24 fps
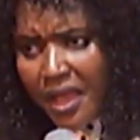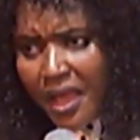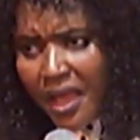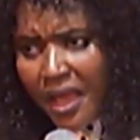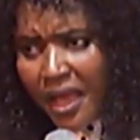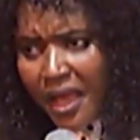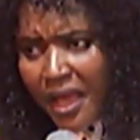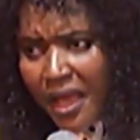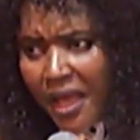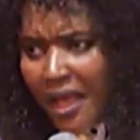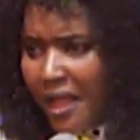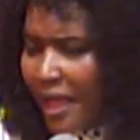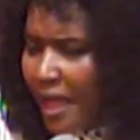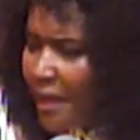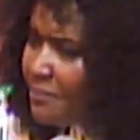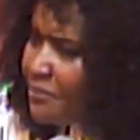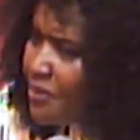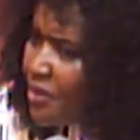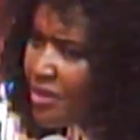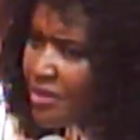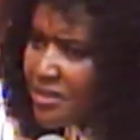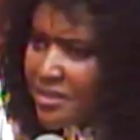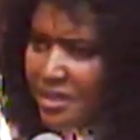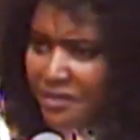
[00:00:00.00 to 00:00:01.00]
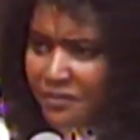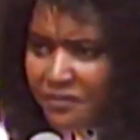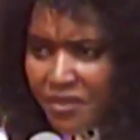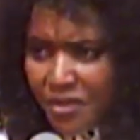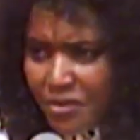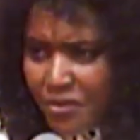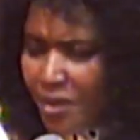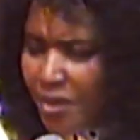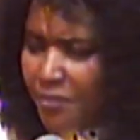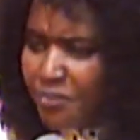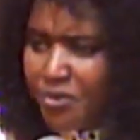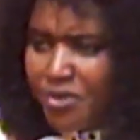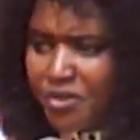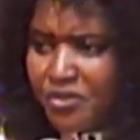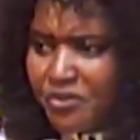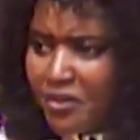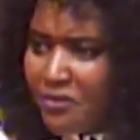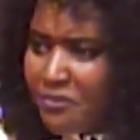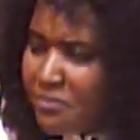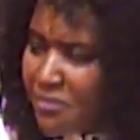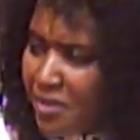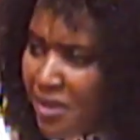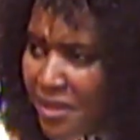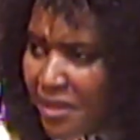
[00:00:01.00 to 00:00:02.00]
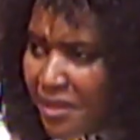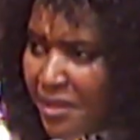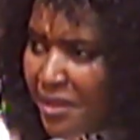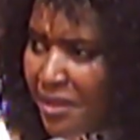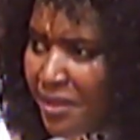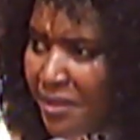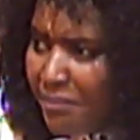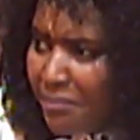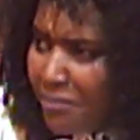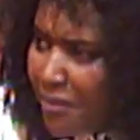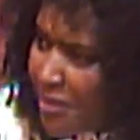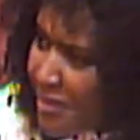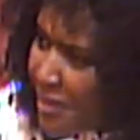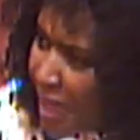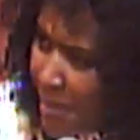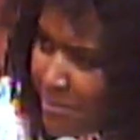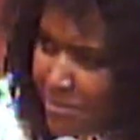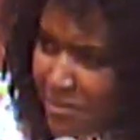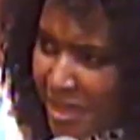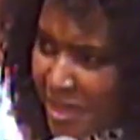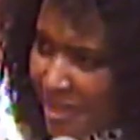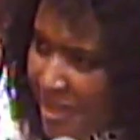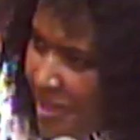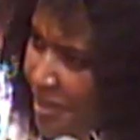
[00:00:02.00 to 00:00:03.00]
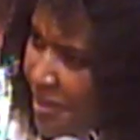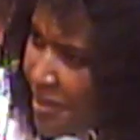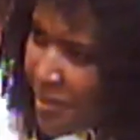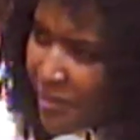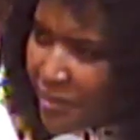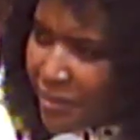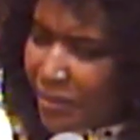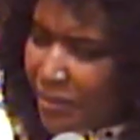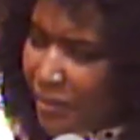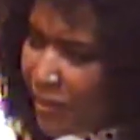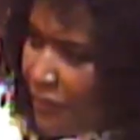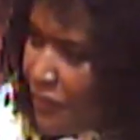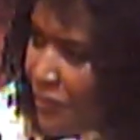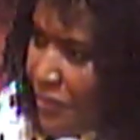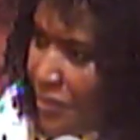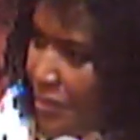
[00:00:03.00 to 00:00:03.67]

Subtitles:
I am not giving you a piece of me, but I'm taking the whole of you.